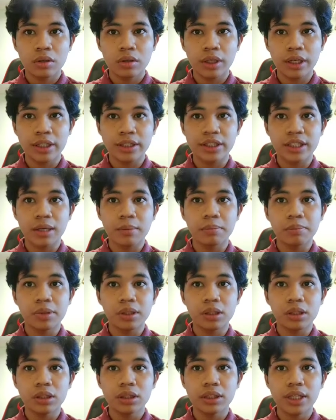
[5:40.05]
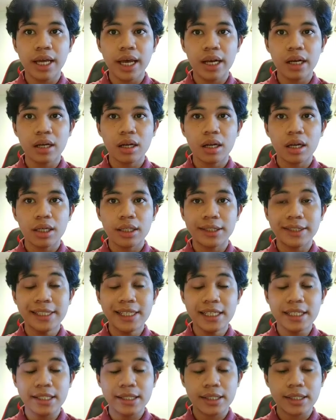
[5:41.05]
The examples that
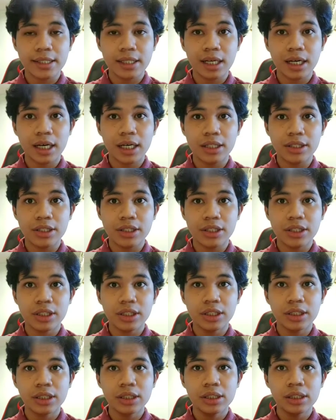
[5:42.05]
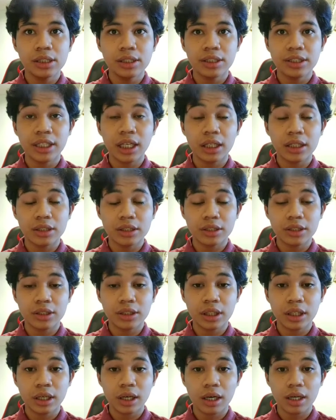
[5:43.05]
yeast are single-cell
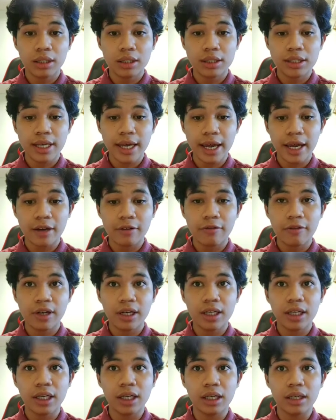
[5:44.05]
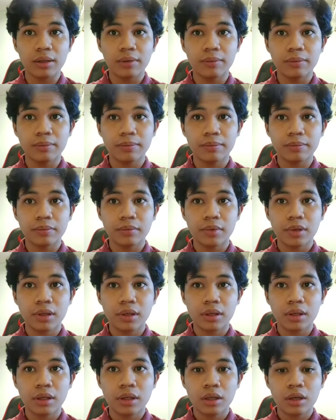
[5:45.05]
sac fungi,
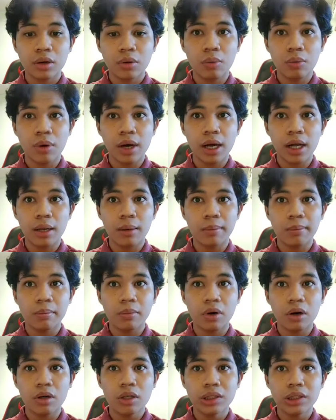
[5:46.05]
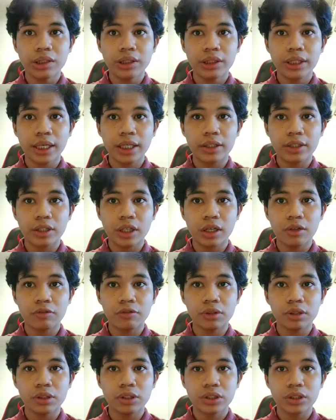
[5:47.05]
while morels and
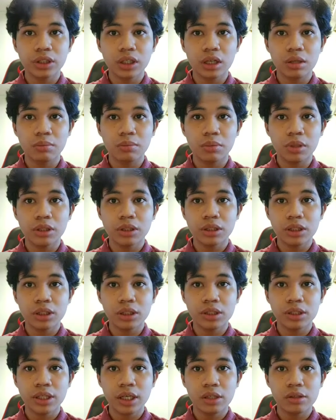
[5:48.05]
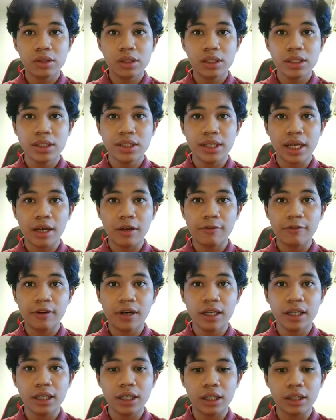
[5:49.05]
truffles are multicellular sac
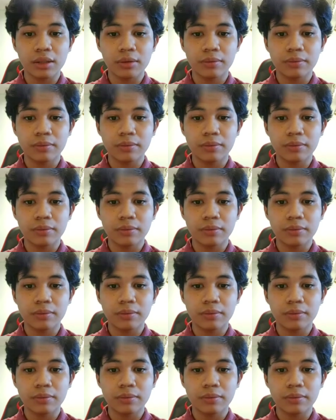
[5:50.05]
fungi.